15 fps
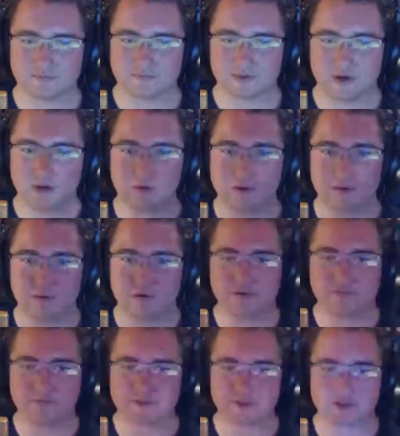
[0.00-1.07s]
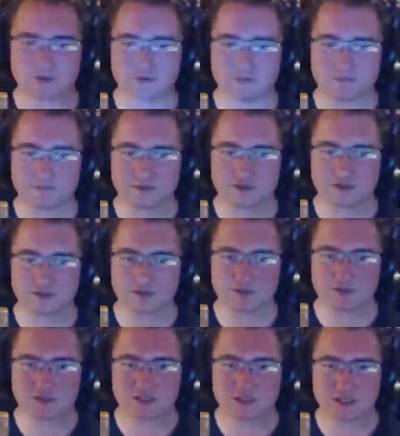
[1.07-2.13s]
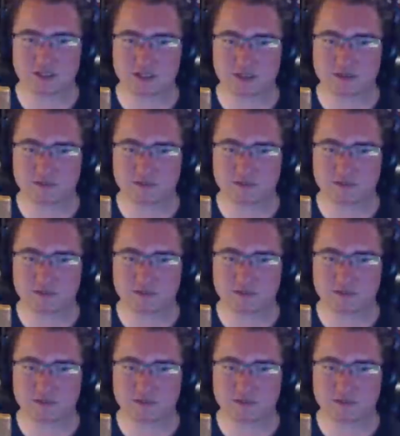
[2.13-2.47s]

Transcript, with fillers: Oh, I wonder if Miss Miss Christine